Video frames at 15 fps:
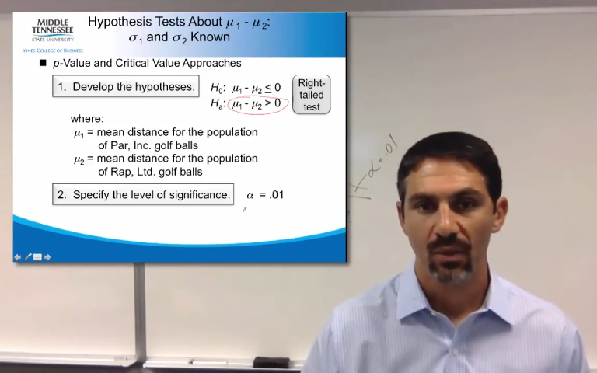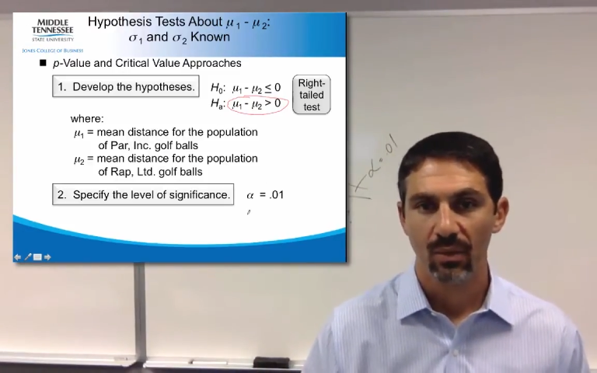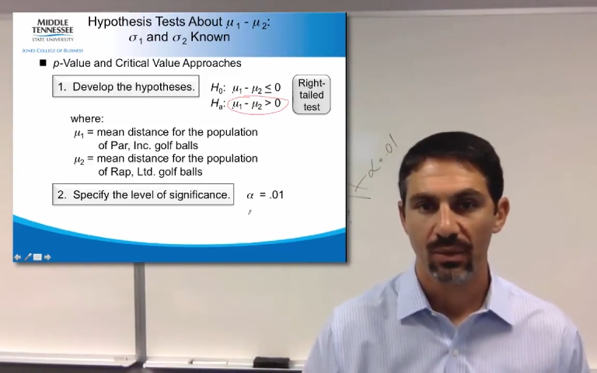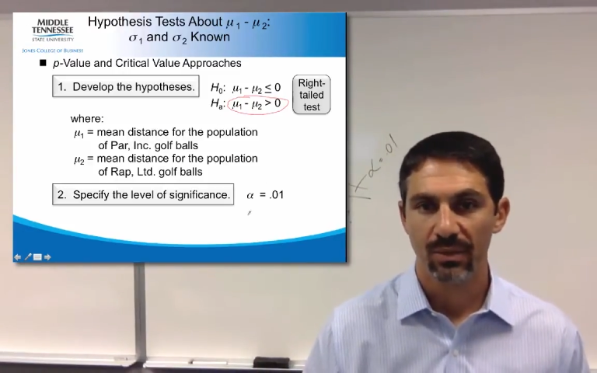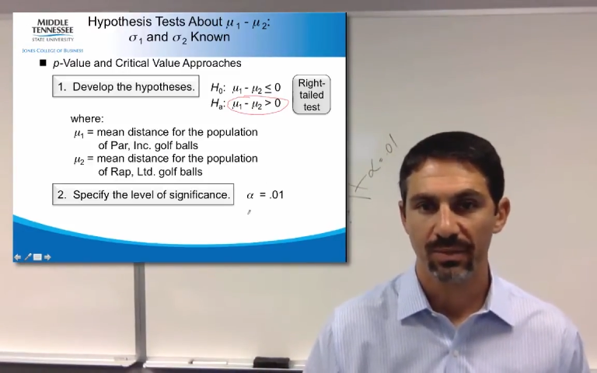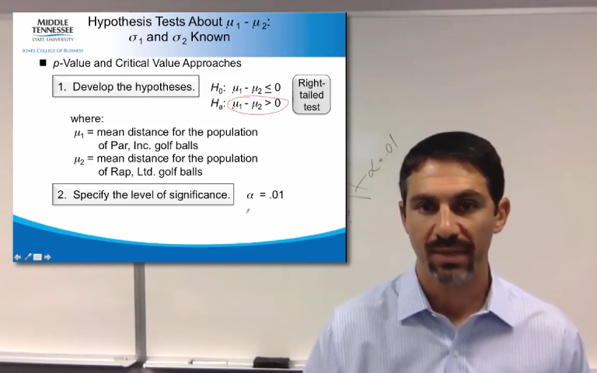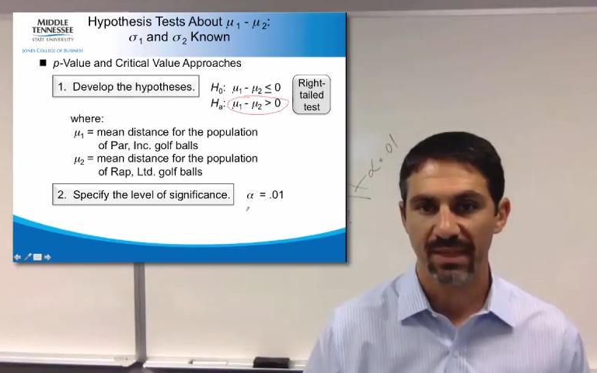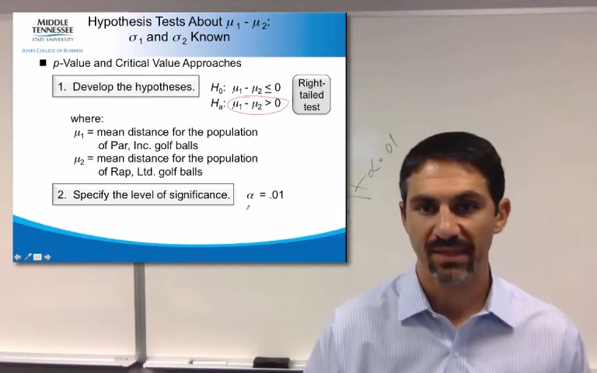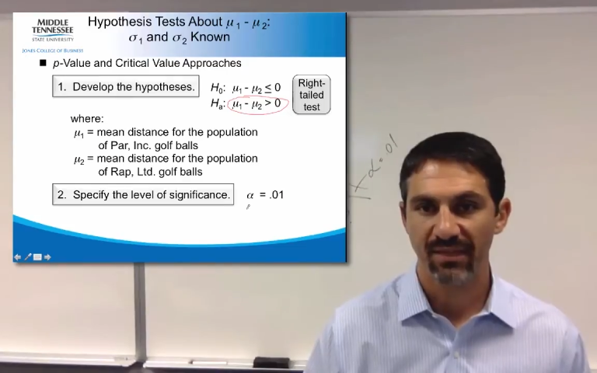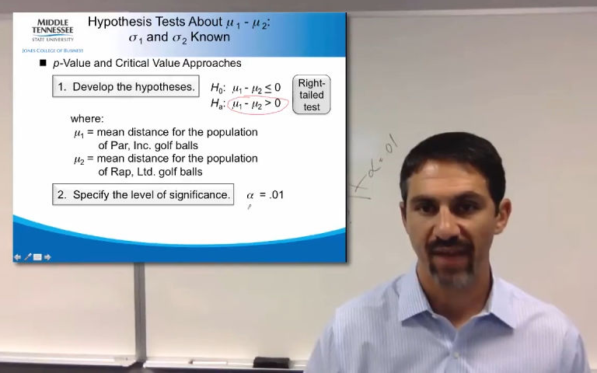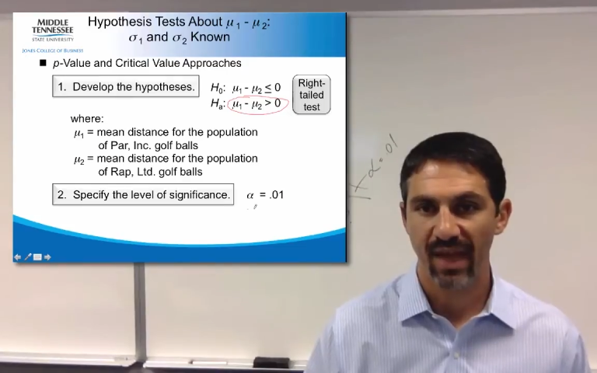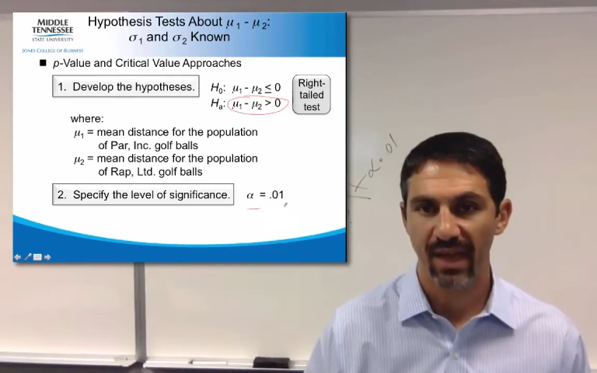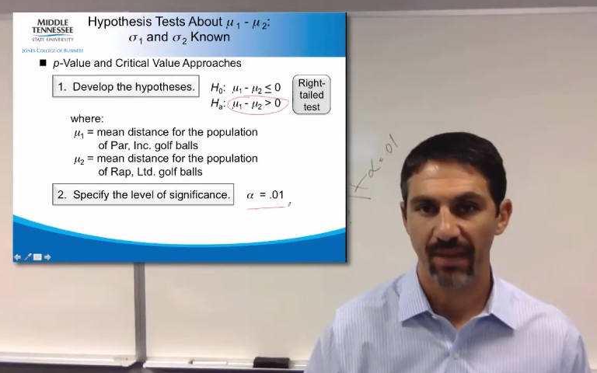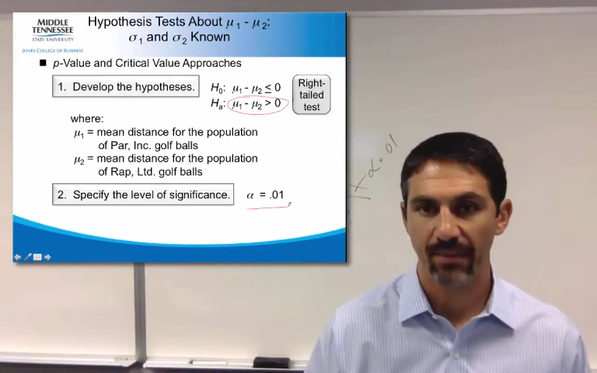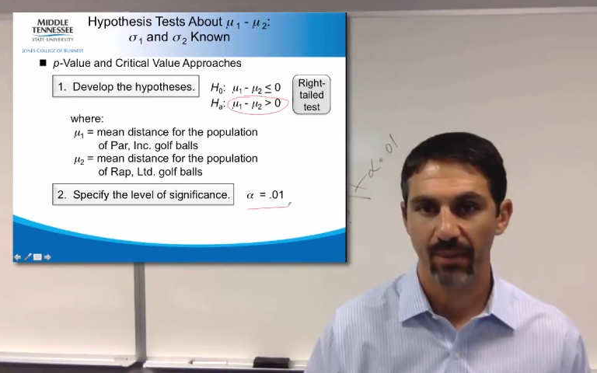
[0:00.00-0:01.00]
We're
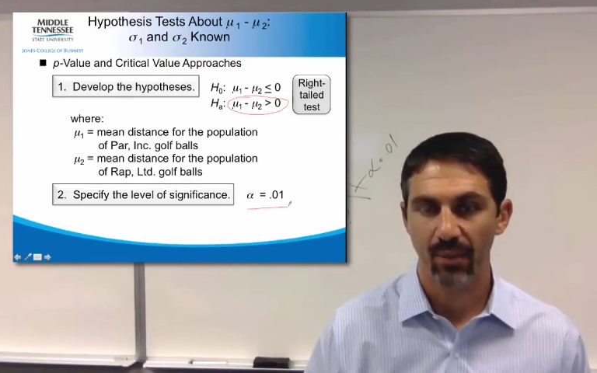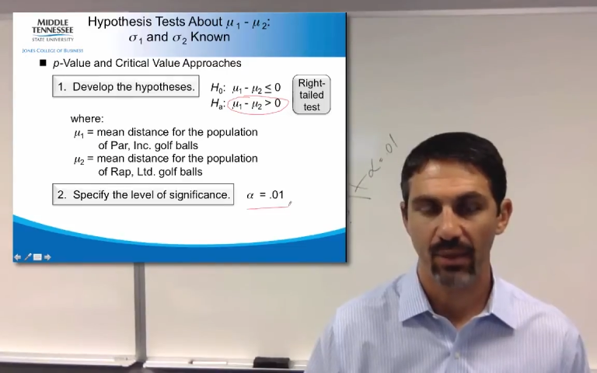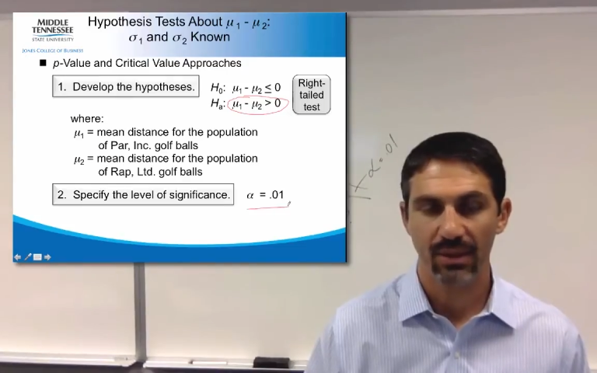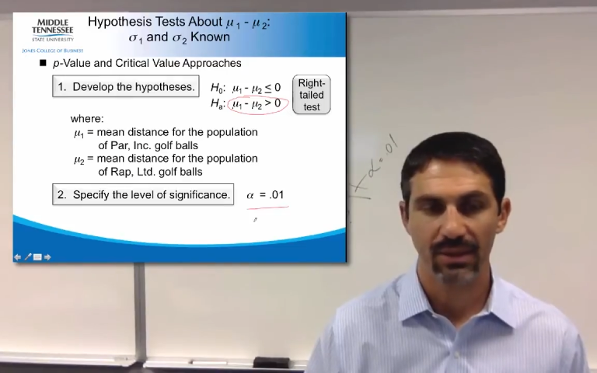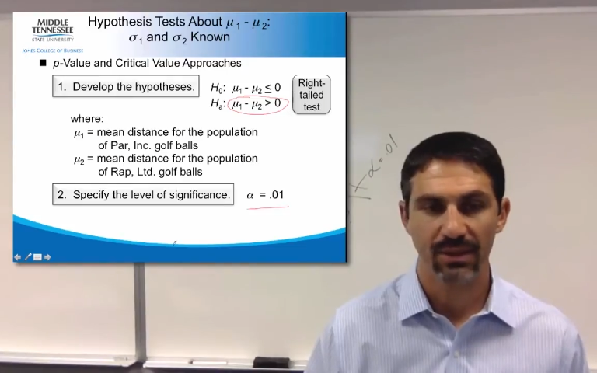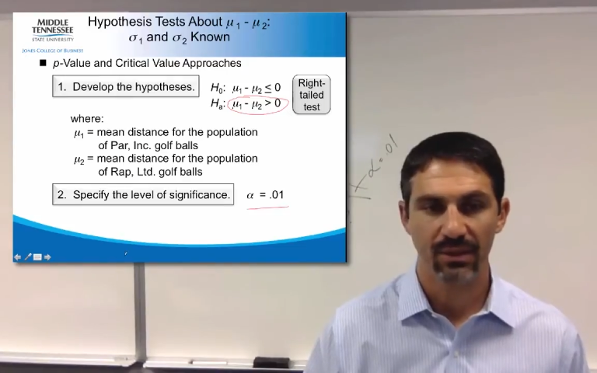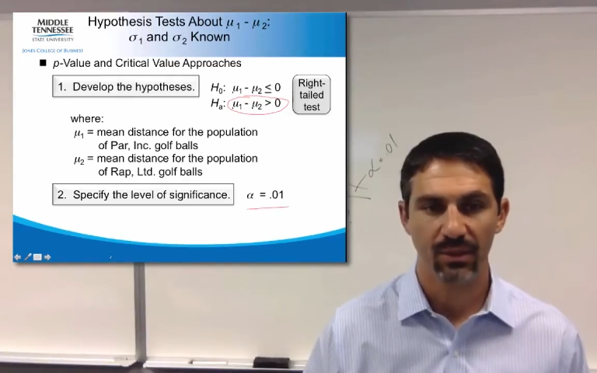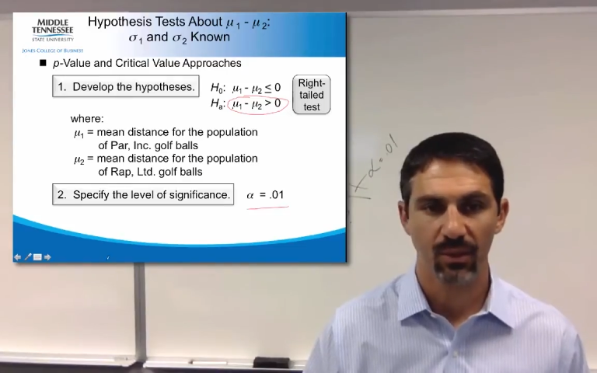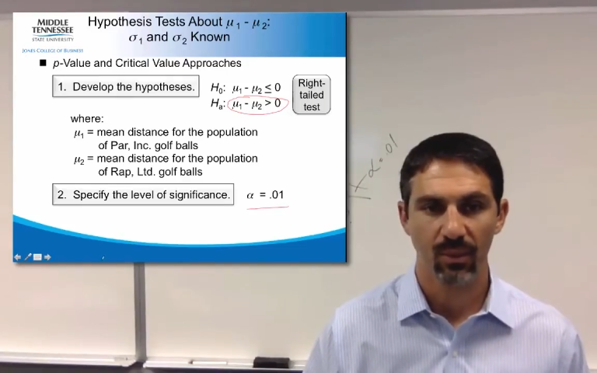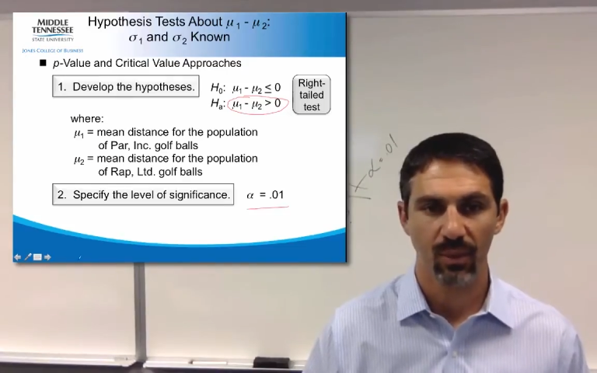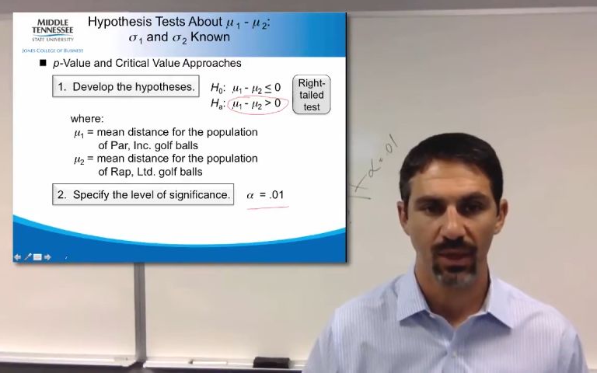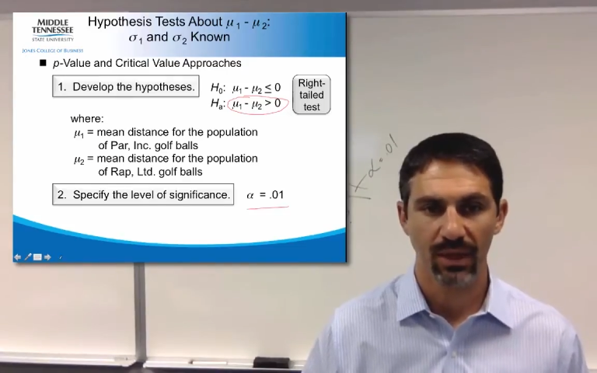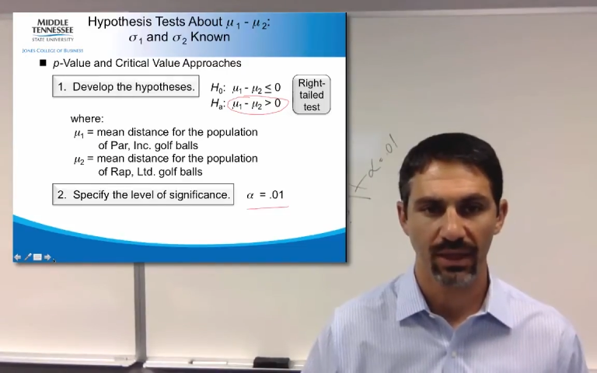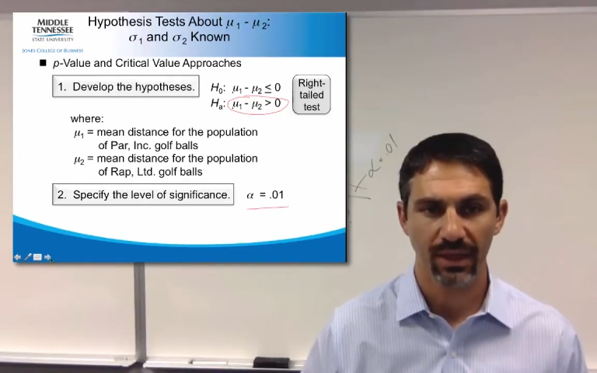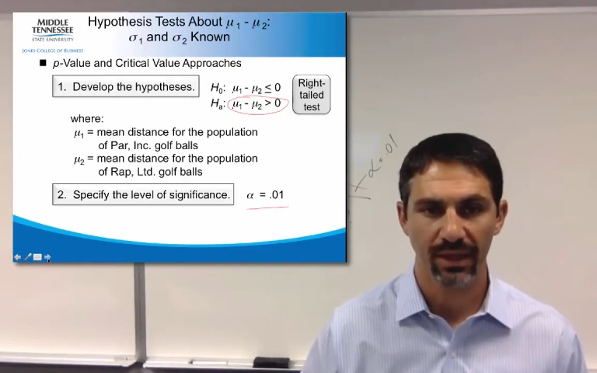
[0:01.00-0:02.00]
specifying
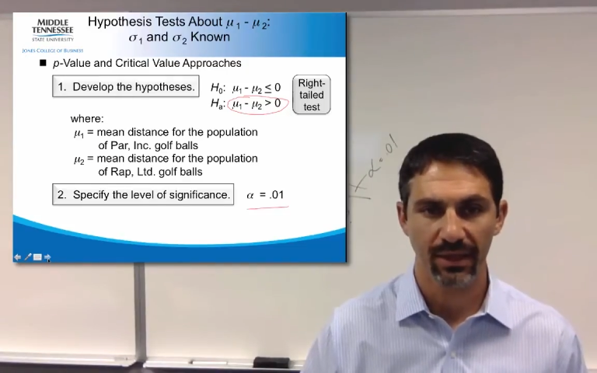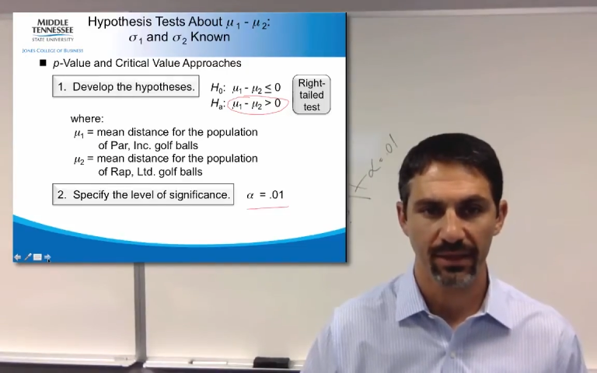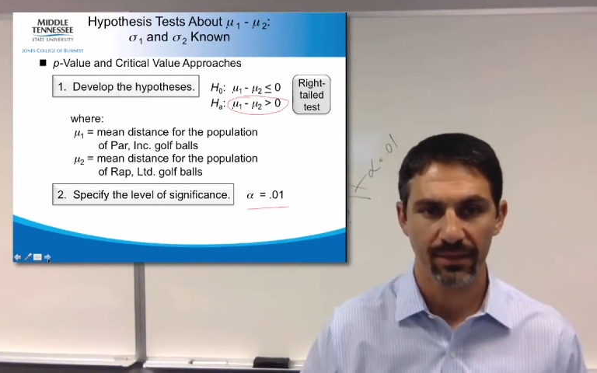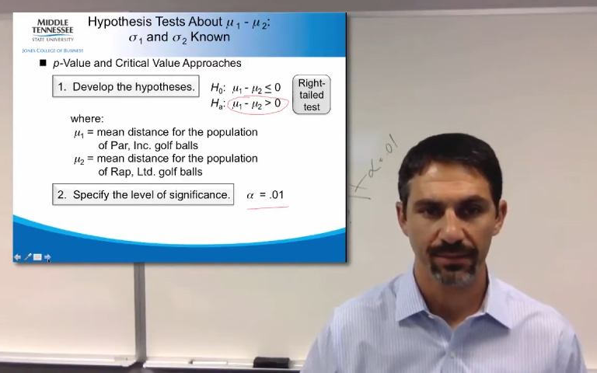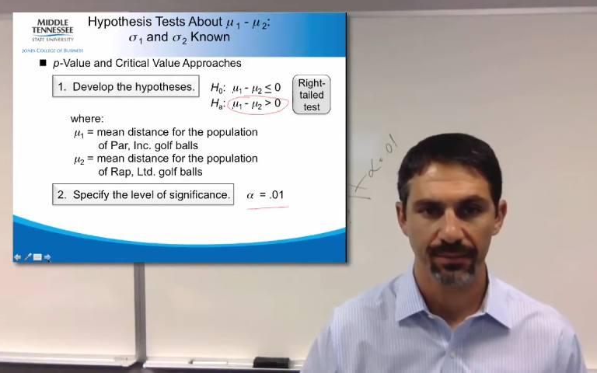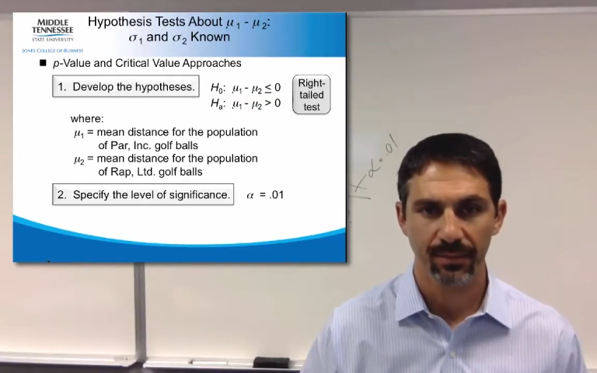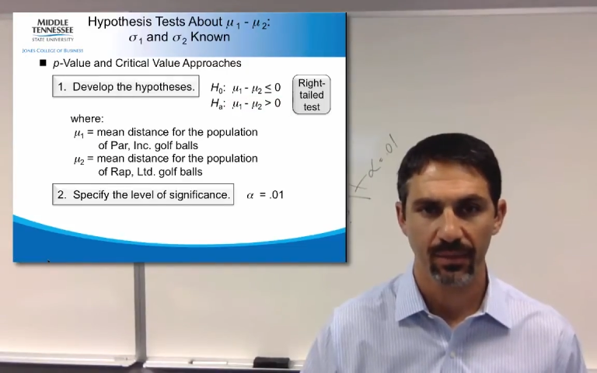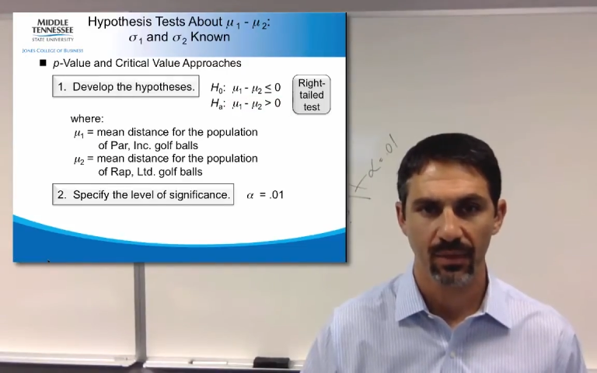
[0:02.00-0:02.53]
0.01 here.